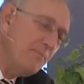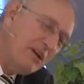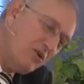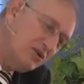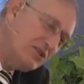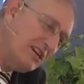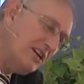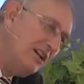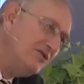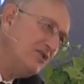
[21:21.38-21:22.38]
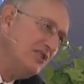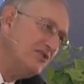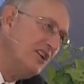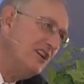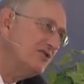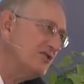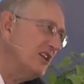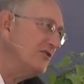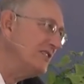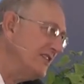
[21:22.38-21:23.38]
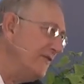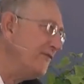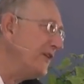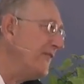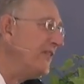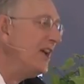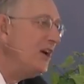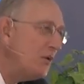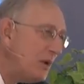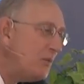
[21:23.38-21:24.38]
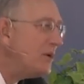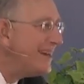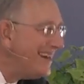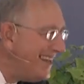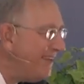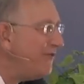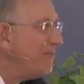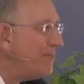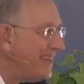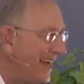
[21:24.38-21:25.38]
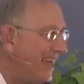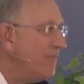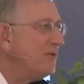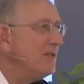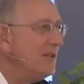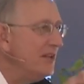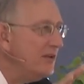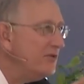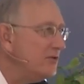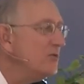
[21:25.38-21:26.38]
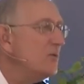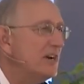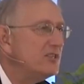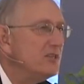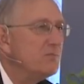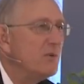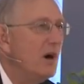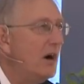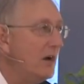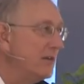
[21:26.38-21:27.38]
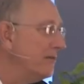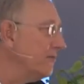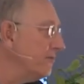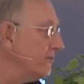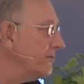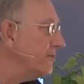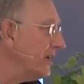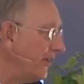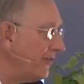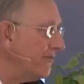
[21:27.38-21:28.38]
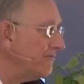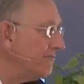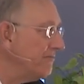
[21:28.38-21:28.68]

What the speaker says: Because the cultures are so different, we would never be able to worship God together.